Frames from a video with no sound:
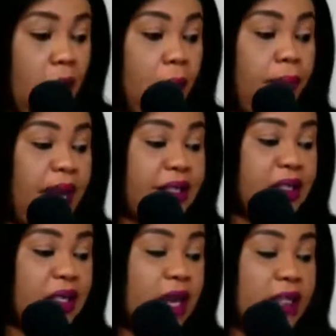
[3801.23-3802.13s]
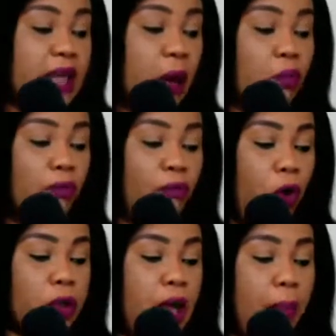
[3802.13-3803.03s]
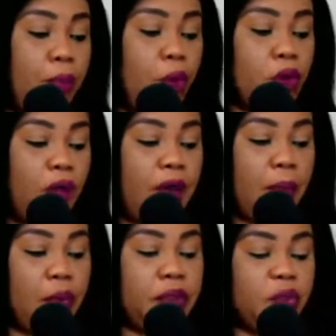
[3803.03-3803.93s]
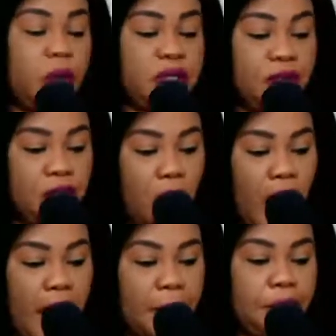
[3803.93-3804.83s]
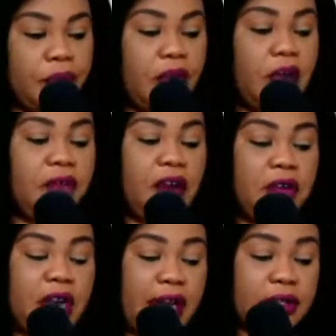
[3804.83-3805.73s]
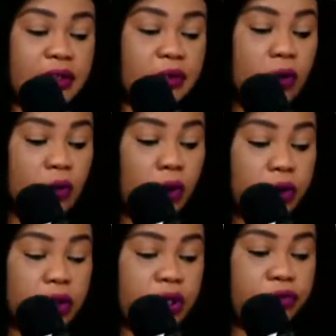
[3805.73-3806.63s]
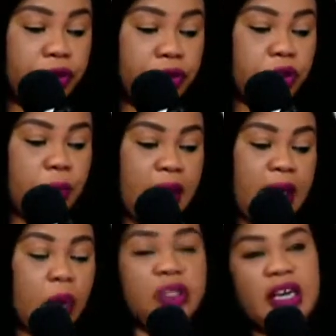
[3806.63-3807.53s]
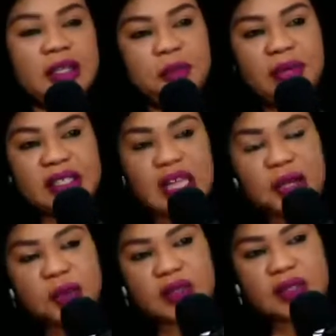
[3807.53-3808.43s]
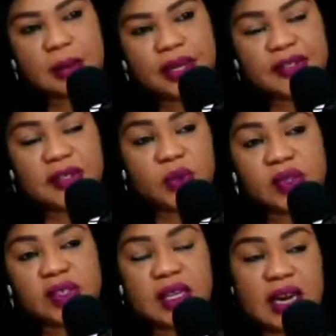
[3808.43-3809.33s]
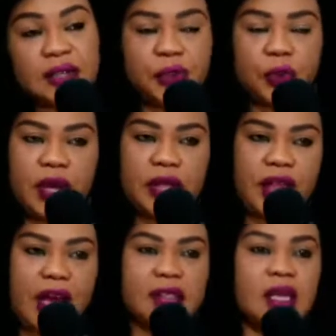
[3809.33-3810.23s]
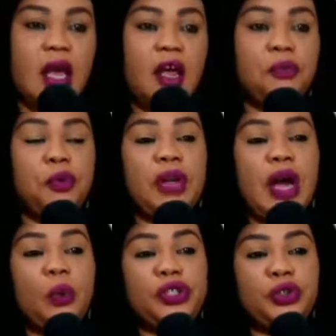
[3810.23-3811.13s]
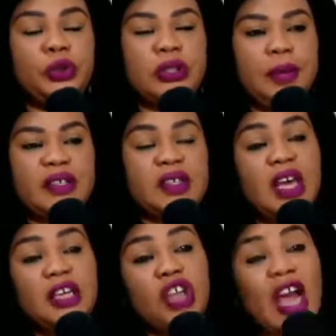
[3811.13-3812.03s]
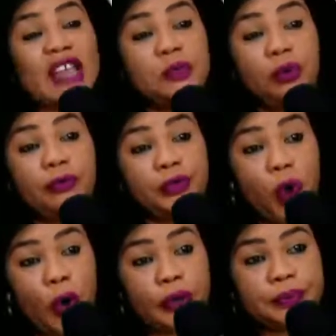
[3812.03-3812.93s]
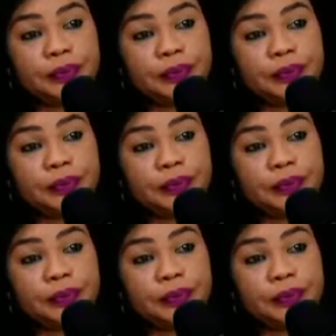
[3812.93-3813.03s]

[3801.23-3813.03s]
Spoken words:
Blessing, let her move on. Her bone of her bone is waiting for her. A very nice, godly, rich man. I wish her the best. Thank you, Sister Blessing. So, Sister Nancy, you heard that. People are wishing you the best. She has moved on.